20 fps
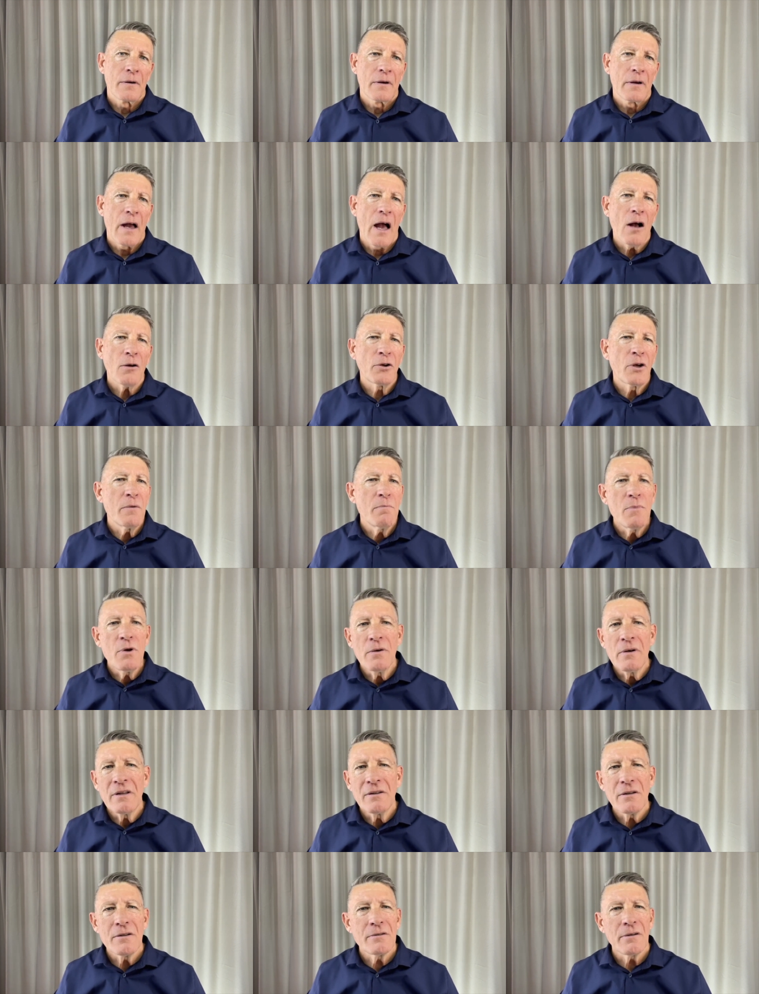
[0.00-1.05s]
Our
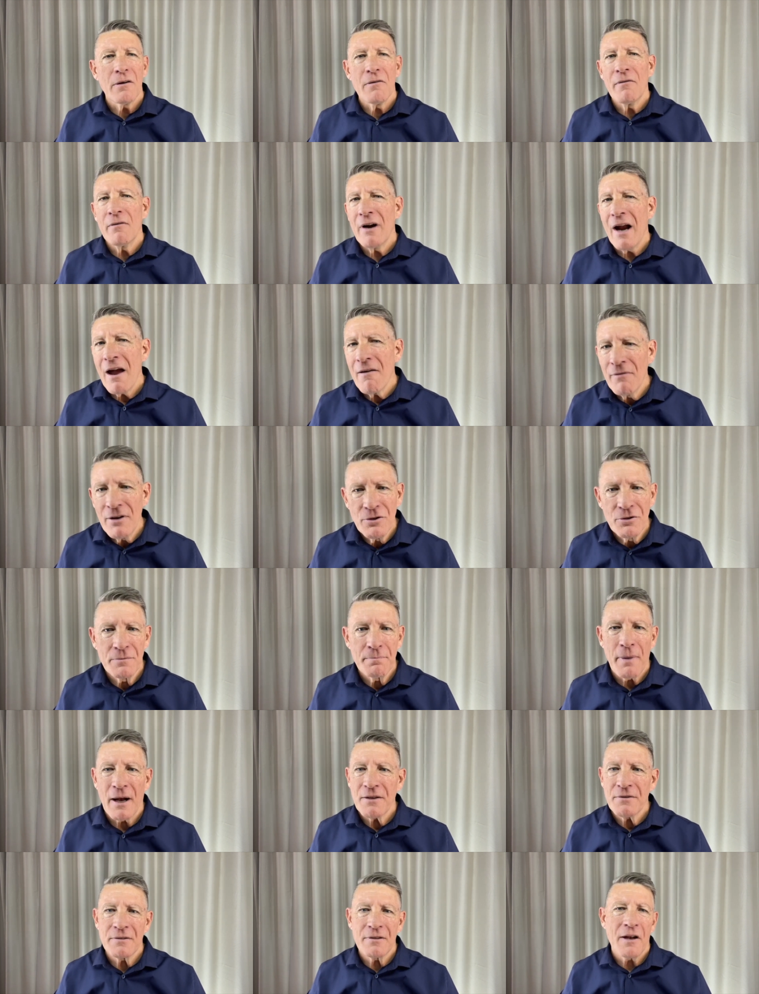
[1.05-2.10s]
communities are ravaged
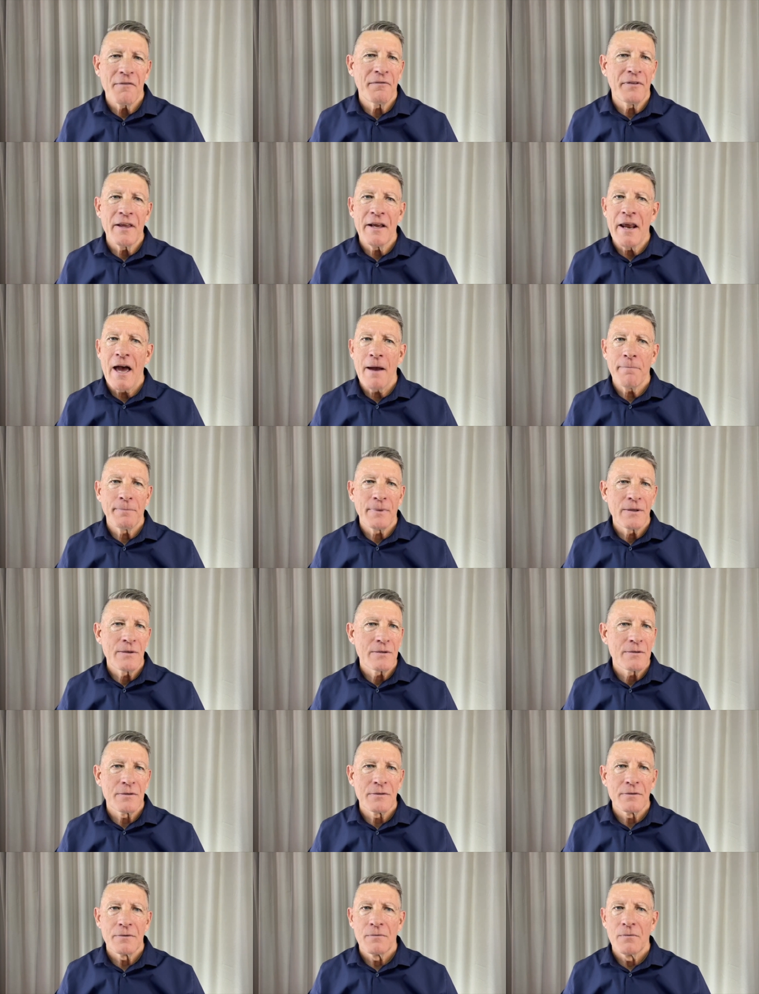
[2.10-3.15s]
by stuff that
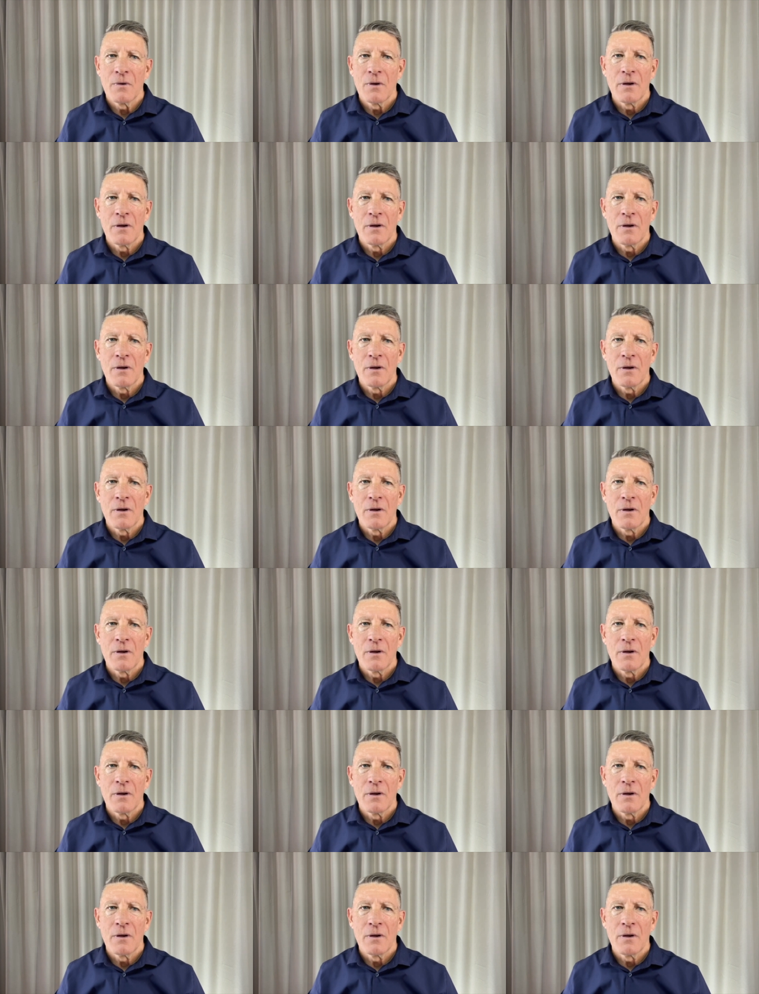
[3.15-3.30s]
happens.